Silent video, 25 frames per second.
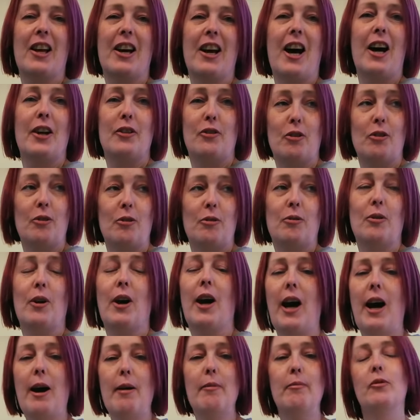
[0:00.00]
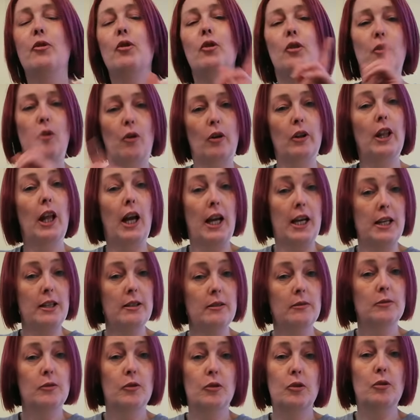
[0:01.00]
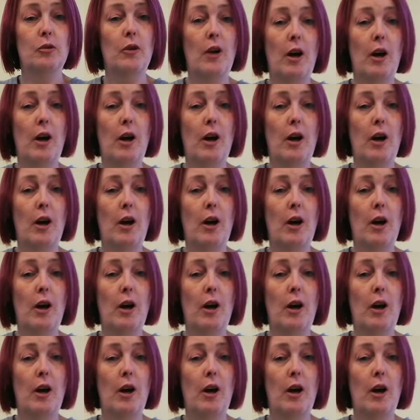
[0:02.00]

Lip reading: I do. I'm doing it online, so